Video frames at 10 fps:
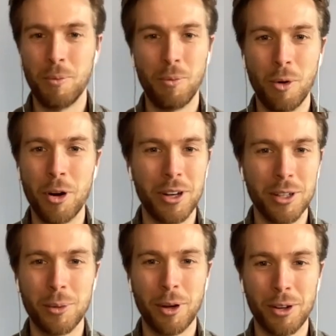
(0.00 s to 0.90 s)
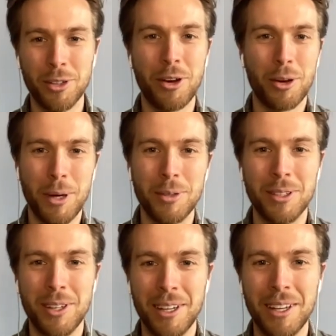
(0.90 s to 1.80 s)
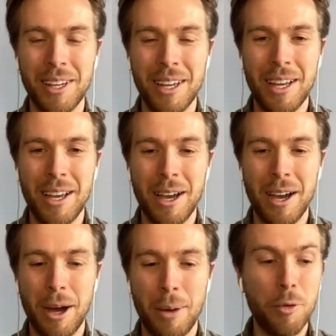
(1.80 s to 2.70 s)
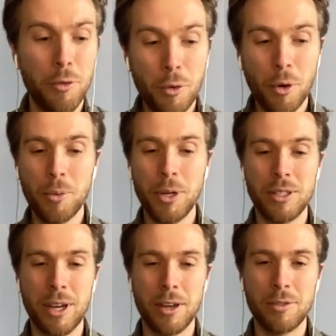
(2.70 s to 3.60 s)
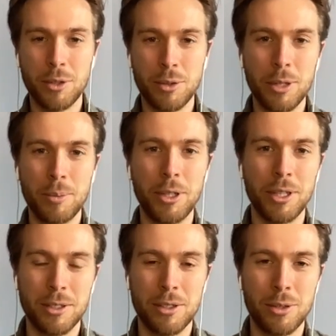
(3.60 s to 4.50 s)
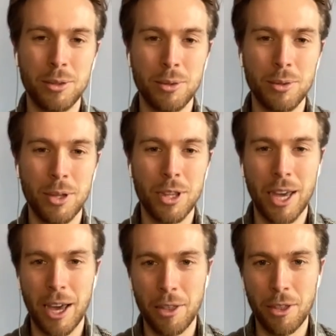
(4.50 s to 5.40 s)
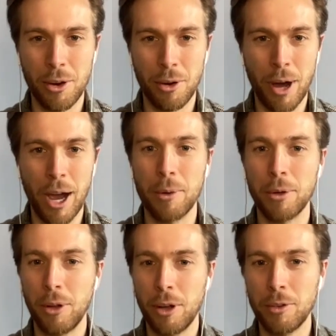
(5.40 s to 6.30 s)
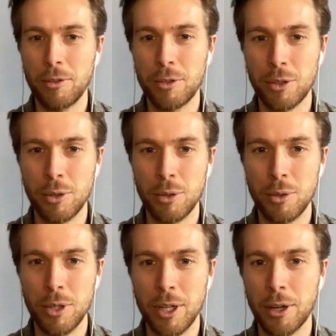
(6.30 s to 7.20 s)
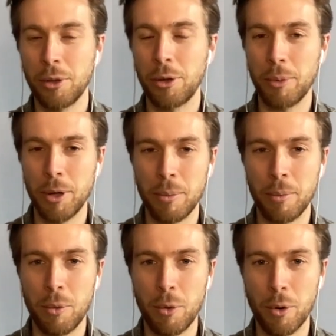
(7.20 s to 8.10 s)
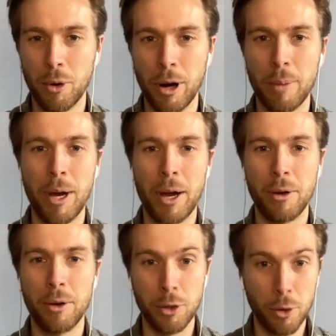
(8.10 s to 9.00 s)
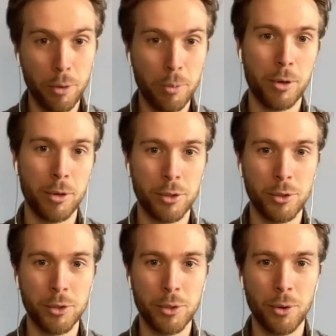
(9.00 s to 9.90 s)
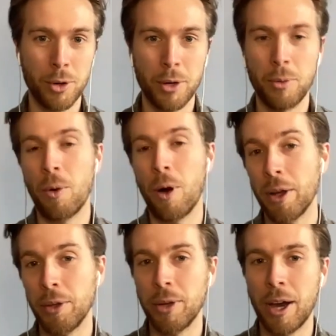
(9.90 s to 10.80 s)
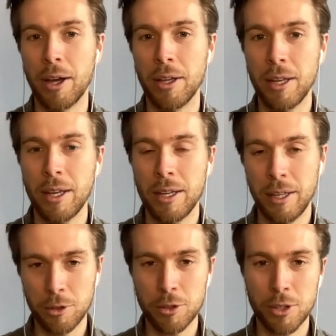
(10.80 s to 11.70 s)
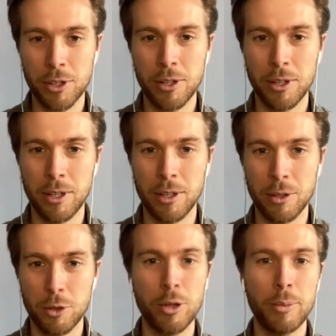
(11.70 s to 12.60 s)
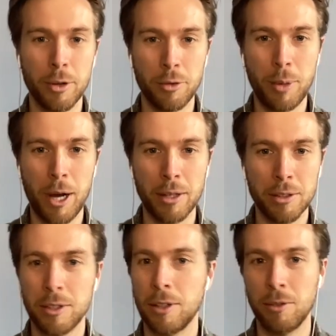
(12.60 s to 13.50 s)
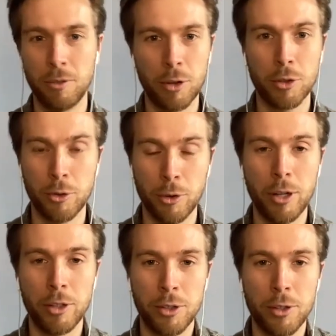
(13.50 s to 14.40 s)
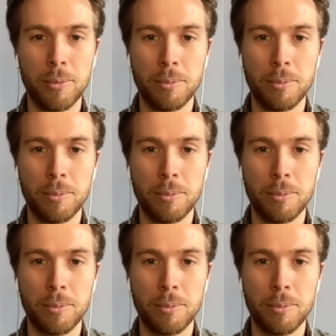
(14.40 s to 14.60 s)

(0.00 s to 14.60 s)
what it is we're going to talk about today. Before we dive too deeply into that, though, I would love to hear a little bit more about your personal story and why you got interested in the treatment of POTS and functional neurology.